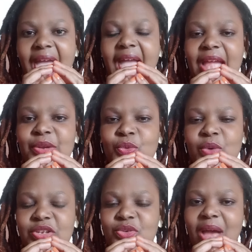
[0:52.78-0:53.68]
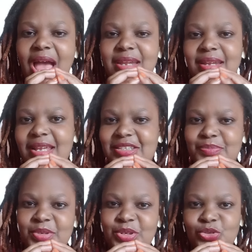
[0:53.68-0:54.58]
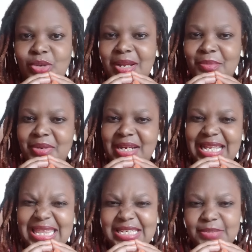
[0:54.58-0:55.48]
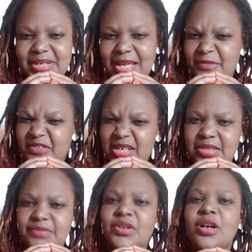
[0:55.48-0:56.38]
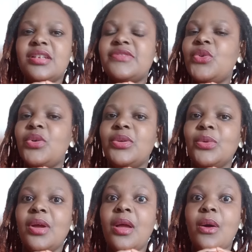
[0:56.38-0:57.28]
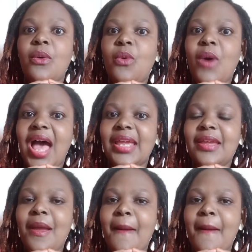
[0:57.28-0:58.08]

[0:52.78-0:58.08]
And when you are under a spiritual umbrella, things become very difficult for you. Why?